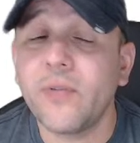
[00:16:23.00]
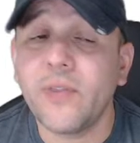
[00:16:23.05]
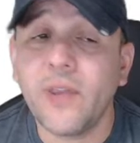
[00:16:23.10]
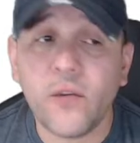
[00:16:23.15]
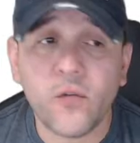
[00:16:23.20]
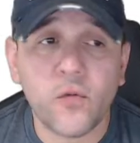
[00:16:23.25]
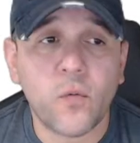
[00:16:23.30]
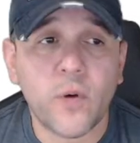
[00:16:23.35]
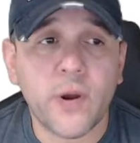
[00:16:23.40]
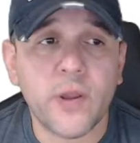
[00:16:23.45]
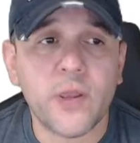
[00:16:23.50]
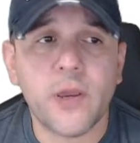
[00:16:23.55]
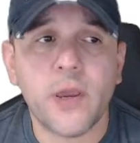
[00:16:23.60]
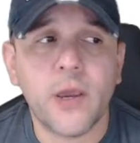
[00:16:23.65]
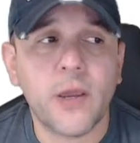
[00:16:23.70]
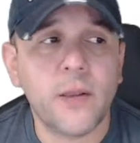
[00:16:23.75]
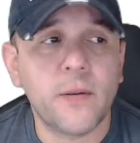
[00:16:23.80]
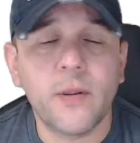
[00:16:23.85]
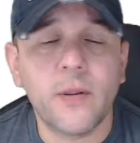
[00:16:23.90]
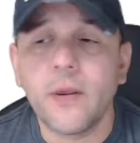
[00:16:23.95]
this form
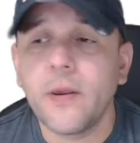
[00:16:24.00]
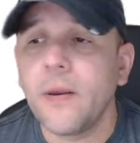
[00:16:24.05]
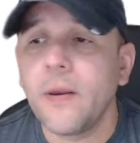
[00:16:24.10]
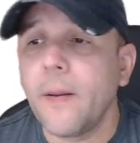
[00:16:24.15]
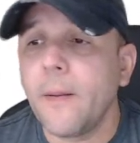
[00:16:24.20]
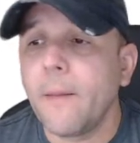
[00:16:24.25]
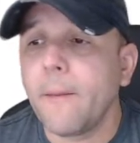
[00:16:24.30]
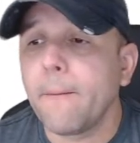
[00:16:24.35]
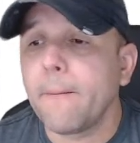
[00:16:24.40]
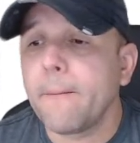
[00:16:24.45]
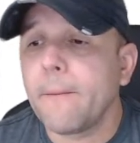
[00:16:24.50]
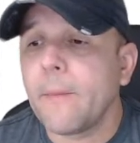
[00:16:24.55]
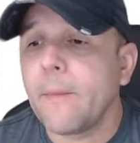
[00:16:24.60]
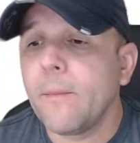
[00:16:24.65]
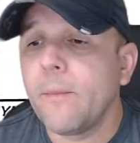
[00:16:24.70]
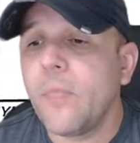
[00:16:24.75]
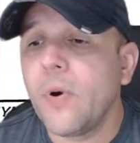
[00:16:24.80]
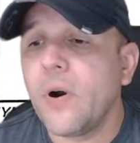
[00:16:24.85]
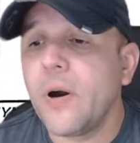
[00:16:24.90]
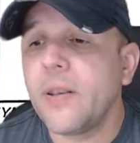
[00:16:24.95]
yet,
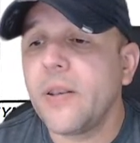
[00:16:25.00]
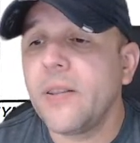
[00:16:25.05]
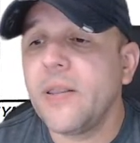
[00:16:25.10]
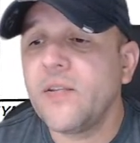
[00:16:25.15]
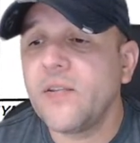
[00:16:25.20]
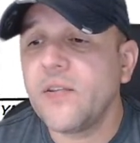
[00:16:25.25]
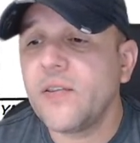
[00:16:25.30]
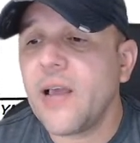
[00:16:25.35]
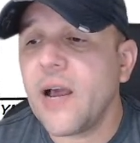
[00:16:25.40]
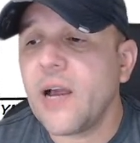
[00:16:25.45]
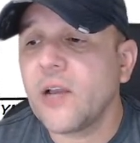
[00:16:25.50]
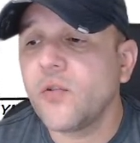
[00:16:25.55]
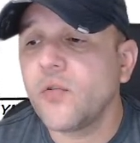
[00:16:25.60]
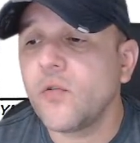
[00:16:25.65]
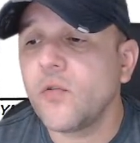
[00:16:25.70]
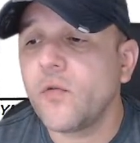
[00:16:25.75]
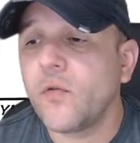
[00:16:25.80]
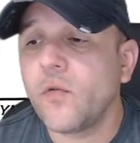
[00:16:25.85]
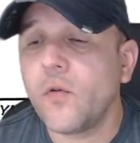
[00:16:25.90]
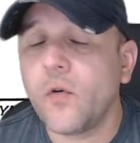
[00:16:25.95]
but this is the
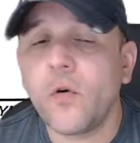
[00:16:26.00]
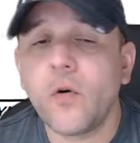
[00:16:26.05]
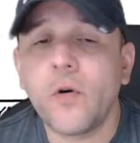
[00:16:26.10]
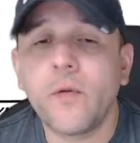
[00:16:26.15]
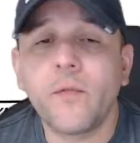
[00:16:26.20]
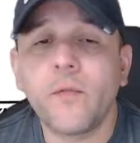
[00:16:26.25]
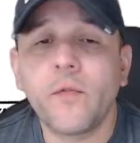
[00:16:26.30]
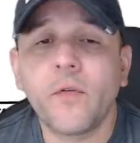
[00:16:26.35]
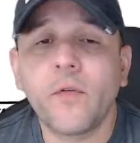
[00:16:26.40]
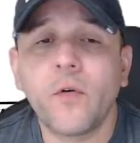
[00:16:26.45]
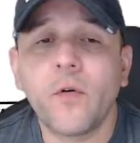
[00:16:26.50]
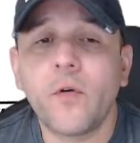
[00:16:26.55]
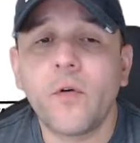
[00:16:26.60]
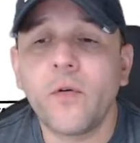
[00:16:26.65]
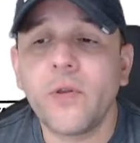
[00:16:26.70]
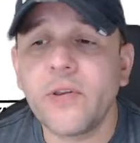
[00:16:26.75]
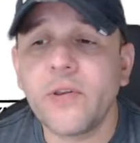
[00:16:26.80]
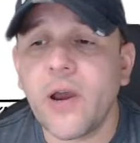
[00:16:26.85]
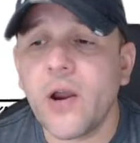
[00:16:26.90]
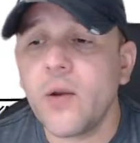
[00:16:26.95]
actual form for
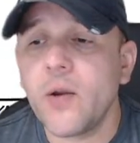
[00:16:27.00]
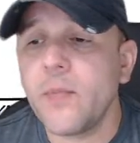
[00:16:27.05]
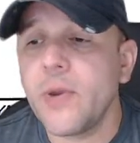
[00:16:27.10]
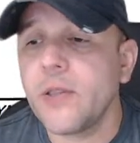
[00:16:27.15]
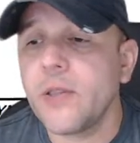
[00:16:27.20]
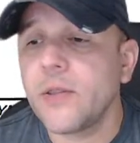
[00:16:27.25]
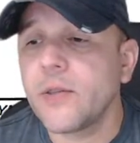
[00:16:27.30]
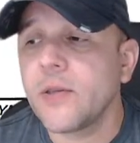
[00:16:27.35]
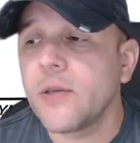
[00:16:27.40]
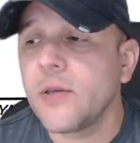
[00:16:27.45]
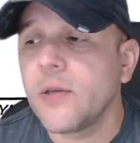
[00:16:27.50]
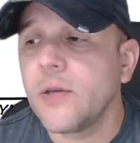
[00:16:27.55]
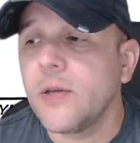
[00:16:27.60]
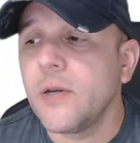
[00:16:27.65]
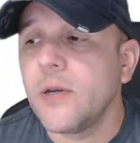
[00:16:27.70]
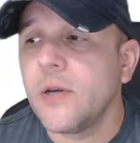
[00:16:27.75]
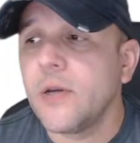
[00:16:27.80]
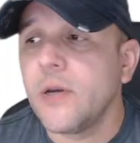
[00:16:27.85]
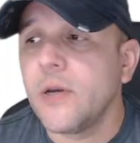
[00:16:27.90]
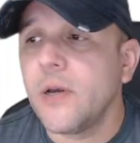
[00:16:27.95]
retirement.
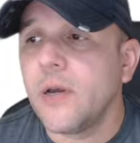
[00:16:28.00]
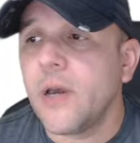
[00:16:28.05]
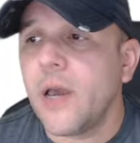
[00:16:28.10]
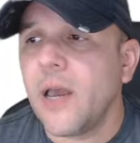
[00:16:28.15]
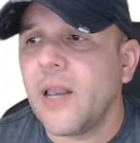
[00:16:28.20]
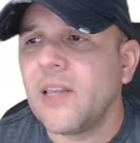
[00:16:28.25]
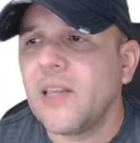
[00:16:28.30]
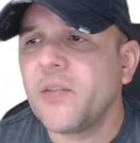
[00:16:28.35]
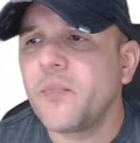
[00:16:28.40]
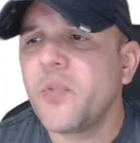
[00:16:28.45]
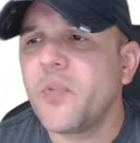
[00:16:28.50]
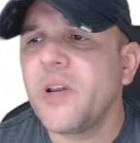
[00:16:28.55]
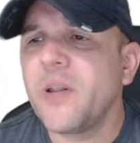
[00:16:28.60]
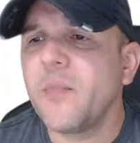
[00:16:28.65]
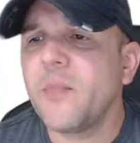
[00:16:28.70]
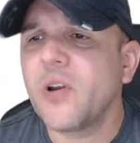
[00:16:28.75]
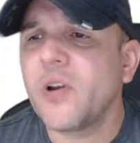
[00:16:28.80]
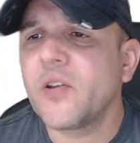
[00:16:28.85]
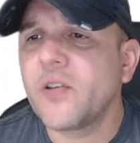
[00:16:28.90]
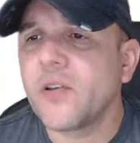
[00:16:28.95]
And it's pretty
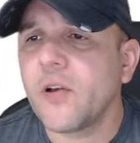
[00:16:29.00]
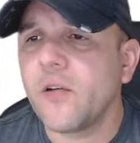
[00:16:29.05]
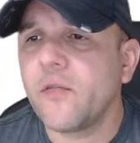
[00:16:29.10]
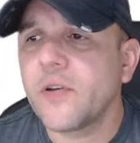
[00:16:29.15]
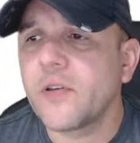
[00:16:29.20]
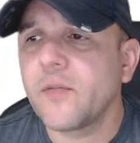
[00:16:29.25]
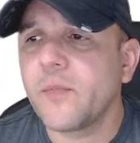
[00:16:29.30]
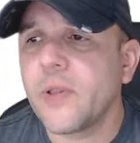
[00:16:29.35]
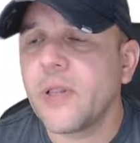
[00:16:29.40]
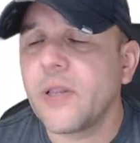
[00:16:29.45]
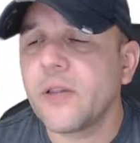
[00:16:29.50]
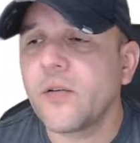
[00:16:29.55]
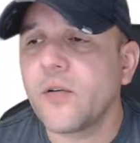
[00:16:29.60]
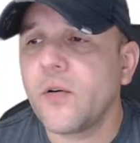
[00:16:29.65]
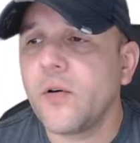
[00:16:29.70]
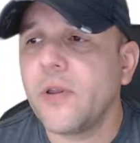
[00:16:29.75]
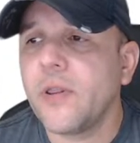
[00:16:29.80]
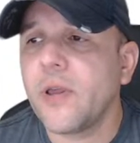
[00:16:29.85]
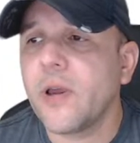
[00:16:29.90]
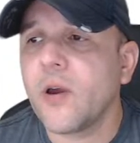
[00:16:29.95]
much
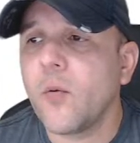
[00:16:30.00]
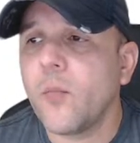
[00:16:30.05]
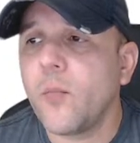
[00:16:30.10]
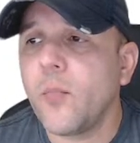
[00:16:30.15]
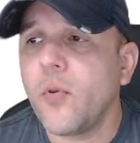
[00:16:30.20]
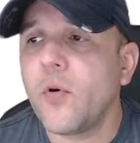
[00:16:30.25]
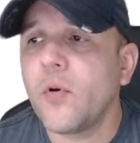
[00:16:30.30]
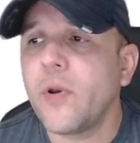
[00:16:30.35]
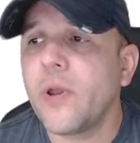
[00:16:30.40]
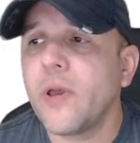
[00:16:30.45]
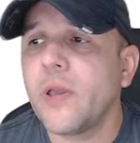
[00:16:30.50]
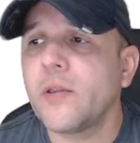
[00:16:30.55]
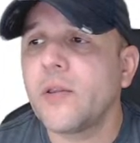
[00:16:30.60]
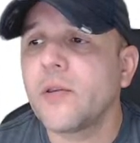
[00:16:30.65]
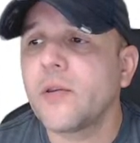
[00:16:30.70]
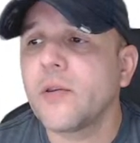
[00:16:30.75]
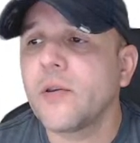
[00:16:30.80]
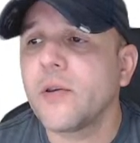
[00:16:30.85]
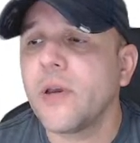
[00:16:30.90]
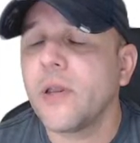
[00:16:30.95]
self-explanatory, the
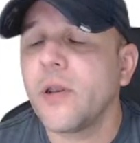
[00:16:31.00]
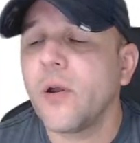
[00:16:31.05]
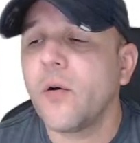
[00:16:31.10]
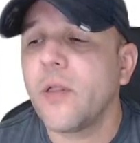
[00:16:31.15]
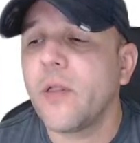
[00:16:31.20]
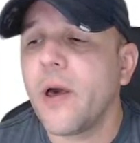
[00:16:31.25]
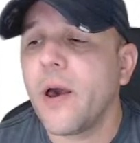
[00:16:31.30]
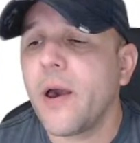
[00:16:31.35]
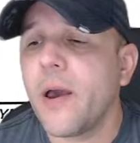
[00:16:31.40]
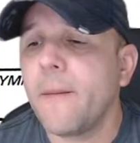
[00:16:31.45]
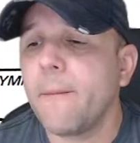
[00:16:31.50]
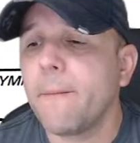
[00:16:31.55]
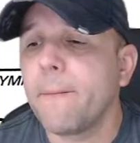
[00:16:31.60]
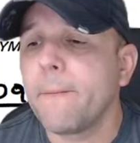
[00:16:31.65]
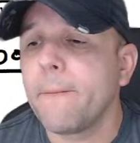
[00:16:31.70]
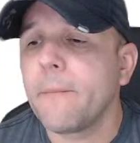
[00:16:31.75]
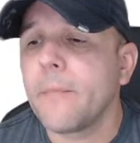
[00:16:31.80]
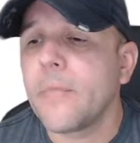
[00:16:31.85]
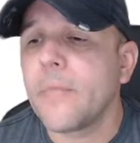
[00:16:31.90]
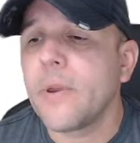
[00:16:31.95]
component and all that.
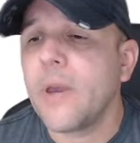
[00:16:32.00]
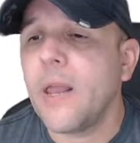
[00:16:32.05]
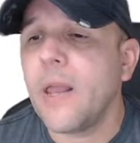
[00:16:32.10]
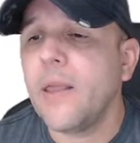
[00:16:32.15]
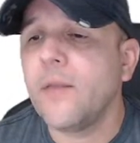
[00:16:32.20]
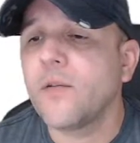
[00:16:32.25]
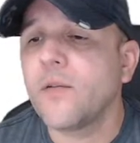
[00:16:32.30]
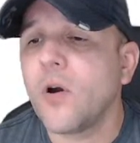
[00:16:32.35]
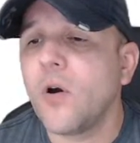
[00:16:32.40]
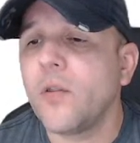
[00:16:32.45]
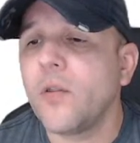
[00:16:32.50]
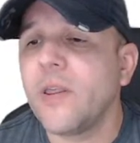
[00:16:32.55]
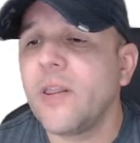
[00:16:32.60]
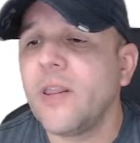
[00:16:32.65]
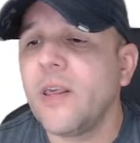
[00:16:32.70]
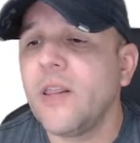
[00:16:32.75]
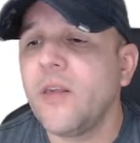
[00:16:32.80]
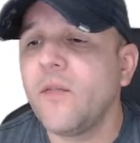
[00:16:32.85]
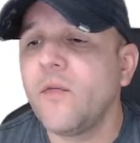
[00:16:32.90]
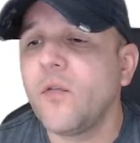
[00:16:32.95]
And it's called the DD